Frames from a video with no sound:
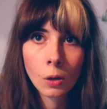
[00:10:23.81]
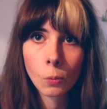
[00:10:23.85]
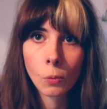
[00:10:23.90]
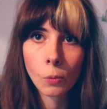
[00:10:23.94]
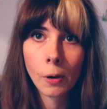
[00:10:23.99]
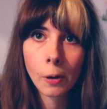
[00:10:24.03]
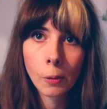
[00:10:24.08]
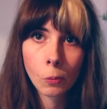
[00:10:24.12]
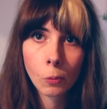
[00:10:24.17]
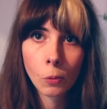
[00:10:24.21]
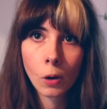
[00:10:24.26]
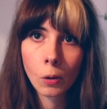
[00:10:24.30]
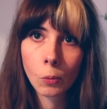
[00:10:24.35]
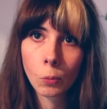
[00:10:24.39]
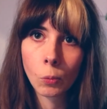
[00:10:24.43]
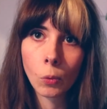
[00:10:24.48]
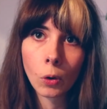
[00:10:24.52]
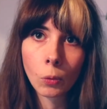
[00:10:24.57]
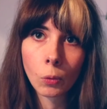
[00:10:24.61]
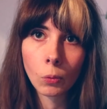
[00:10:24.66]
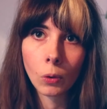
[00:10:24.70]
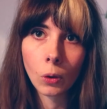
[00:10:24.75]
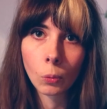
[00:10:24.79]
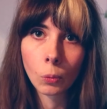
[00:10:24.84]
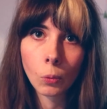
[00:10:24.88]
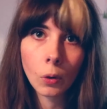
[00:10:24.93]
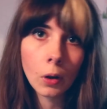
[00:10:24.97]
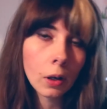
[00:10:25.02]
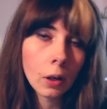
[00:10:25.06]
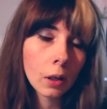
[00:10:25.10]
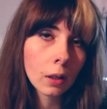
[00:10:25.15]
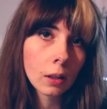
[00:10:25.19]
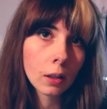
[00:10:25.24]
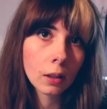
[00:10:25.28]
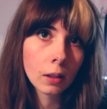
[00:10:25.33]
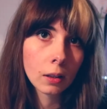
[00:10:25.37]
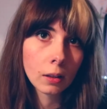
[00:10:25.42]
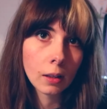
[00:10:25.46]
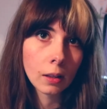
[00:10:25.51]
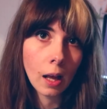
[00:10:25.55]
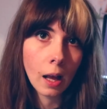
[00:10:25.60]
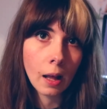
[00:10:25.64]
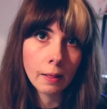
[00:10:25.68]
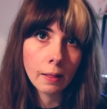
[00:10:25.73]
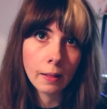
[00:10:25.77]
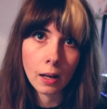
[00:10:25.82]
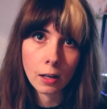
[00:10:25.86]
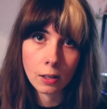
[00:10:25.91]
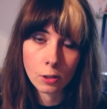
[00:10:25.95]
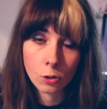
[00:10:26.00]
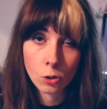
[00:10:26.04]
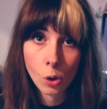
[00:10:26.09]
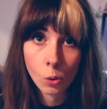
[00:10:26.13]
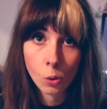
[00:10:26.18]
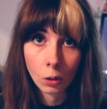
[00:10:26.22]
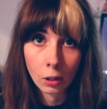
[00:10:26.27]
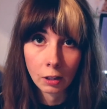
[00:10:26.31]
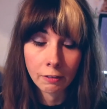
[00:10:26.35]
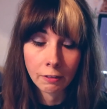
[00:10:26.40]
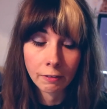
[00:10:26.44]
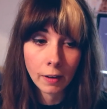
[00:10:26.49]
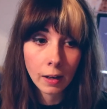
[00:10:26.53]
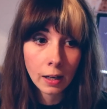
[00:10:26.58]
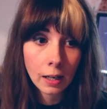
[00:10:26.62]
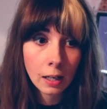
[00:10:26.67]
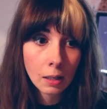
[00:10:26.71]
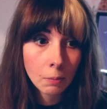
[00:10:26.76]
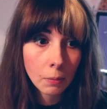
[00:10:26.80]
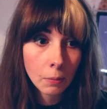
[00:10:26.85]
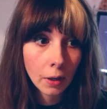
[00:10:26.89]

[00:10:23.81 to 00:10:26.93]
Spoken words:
work, then that is totally fine.